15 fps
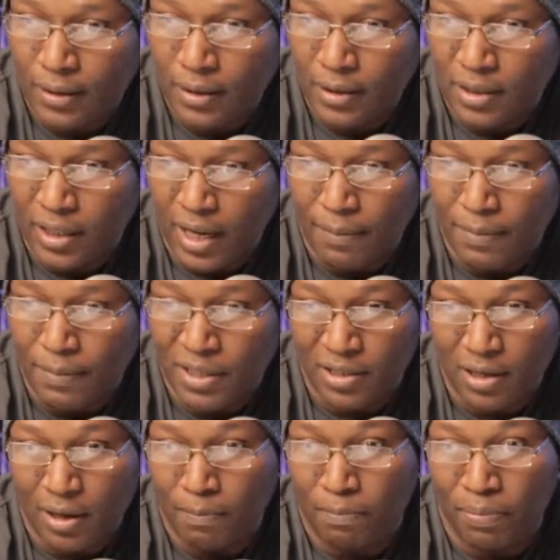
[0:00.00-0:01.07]
let's see, I
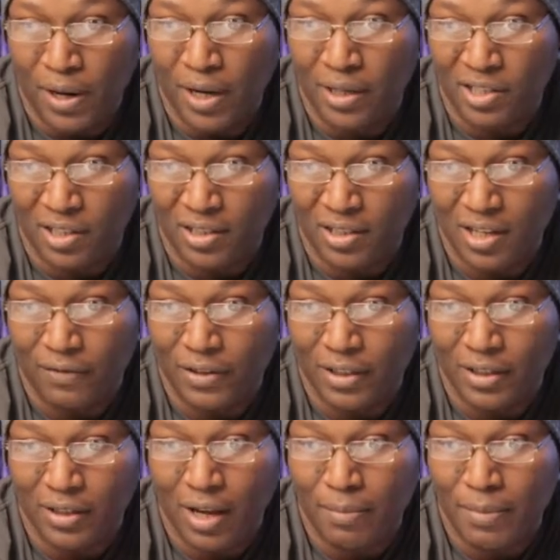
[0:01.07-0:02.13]
missed a bunch of stuff
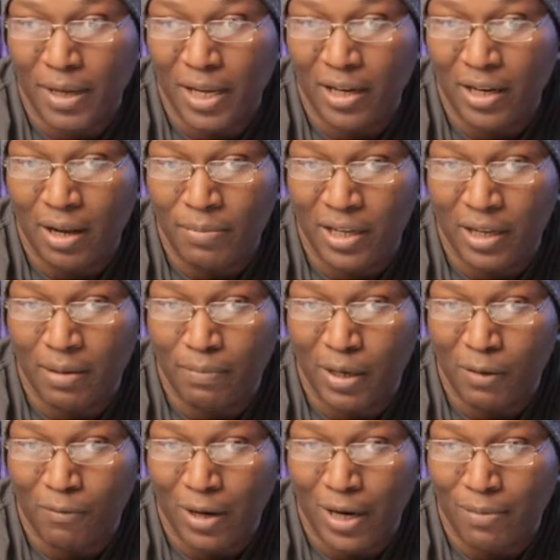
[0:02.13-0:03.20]
because y'all, man, y'all be getting
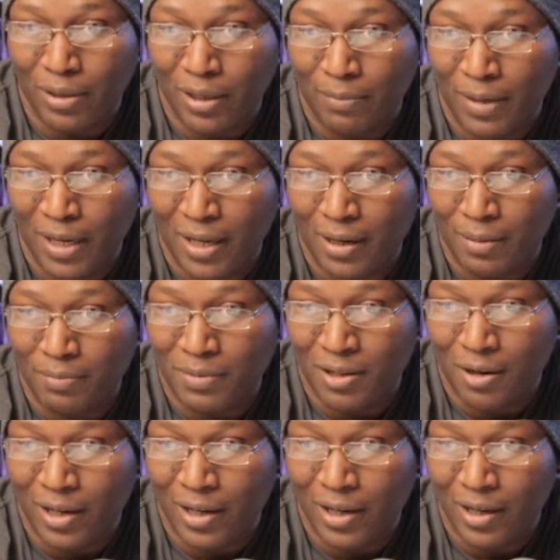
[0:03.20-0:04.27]
me rambling, man. I'm
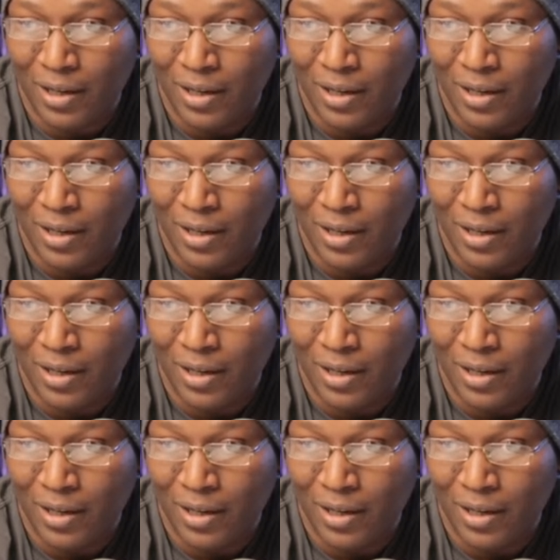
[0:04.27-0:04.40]
sorry.